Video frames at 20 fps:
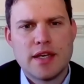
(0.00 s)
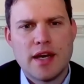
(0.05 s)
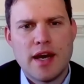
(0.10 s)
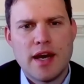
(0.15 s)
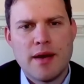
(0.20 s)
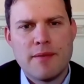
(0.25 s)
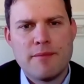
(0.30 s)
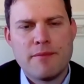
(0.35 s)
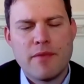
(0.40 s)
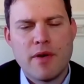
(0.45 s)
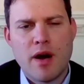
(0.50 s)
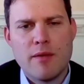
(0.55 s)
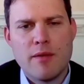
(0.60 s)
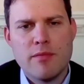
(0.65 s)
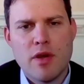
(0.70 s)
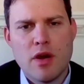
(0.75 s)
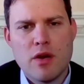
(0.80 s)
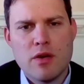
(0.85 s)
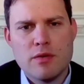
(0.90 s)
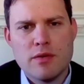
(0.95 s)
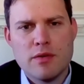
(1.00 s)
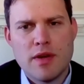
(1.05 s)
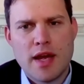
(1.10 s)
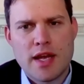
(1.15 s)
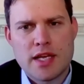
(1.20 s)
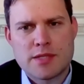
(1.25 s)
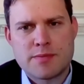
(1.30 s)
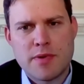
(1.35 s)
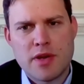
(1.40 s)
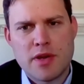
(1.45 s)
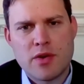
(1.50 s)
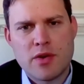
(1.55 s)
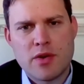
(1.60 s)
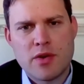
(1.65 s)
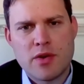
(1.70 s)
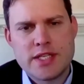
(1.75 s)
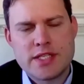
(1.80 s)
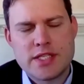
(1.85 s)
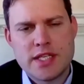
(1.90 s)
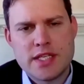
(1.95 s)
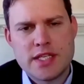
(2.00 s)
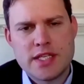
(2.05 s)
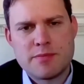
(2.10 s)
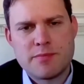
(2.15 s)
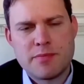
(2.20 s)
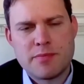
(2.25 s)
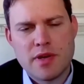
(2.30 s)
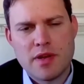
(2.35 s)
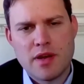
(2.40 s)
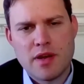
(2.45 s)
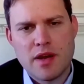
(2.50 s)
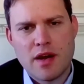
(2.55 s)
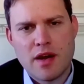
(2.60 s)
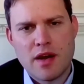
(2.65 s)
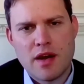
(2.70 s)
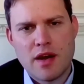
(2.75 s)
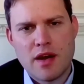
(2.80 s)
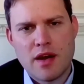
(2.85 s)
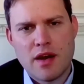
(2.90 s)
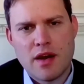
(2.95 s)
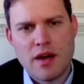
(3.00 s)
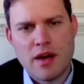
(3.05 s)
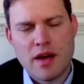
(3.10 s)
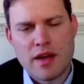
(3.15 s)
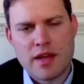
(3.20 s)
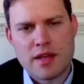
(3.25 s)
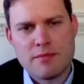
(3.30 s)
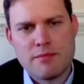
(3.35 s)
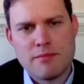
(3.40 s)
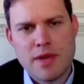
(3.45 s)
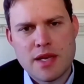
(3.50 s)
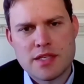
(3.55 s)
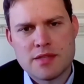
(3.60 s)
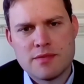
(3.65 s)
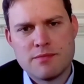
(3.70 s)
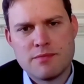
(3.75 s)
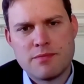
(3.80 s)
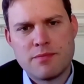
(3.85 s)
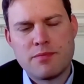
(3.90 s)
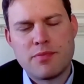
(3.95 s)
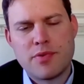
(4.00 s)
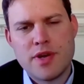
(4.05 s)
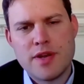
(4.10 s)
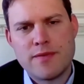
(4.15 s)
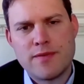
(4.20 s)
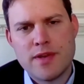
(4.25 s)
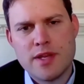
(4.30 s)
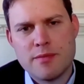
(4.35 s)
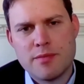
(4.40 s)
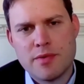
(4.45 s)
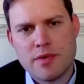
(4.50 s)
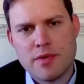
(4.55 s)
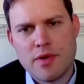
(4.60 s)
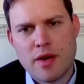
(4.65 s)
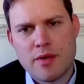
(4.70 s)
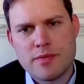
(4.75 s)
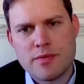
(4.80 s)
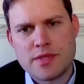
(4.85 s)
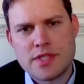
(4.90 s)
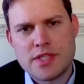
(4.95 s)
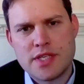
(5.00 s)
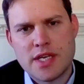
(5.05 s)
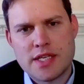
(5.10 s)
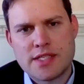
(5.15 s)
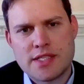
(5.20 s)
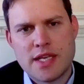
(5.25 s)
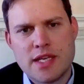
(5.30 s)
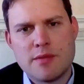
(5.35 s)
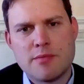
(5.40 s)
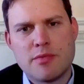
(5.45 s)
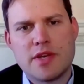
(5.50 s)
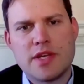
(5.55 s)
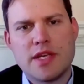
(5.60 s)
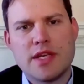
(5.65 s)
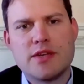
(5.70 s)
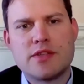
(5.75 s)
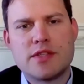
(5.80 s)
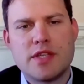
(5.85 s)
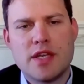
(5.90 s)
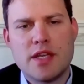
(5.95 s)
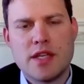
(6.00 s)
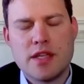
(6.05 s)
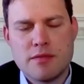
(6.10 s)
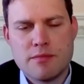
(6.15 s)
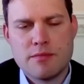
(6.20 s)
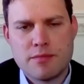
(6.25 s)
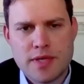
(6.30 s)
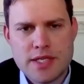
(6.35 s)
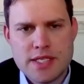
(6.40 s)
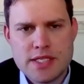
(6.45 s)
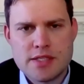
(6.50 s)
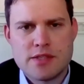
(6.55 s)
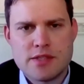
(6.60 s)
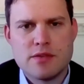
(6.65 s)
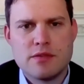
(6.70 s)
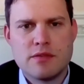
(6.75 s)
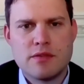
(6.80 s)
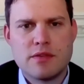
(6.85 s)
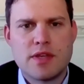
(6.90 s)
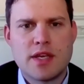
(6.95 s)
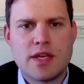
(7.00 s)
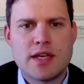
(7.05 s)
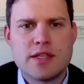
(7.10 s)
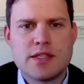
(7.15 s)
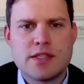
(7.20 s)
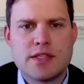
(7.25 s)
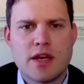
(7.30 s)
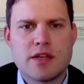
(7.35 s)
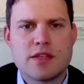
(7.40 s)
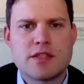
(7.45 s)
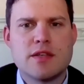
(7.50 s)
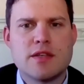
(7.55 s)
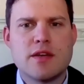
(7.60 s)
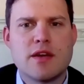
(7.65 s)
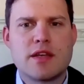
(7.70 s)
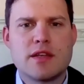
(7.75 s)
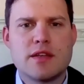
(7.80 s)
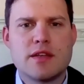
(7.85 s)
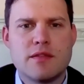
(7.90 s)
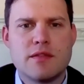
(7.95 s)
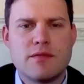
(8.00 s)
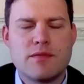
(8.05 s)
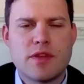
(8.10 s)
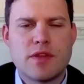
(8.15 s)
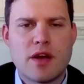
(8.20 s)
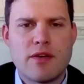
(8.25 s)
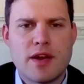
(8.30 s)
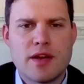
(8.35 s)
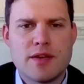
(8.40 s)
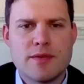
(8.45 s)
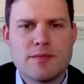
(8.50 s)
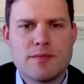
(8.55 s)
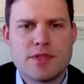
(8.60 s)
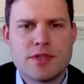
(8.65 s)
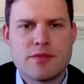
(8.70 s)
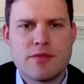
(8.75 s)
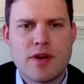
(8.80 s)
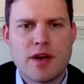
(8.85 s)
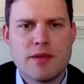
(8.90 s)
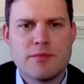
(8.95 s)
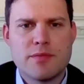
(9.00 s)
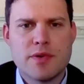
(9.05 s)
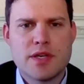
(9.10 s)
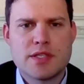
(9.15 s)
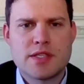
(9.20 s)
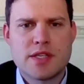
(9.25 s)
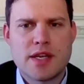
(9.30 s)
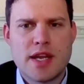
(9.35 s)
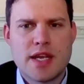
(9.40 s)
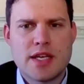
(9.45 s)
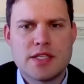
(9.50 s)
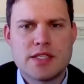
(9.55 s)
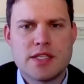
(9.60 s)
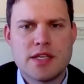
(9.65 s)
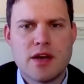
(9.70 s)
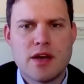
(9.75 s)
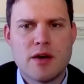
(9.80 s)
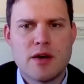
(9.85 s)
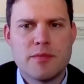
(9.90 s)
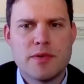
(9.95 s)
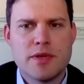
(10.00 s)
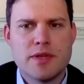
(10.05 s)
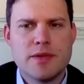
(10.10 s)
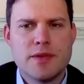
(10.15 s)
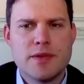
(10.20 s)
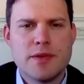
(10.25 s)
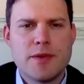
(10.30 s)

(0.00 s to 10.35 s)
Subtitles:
I'm no expert on each of these, but I can mention briefly, but I would suggest anybody interested in them, please do get in touch and I can direct them to the right person at HCR.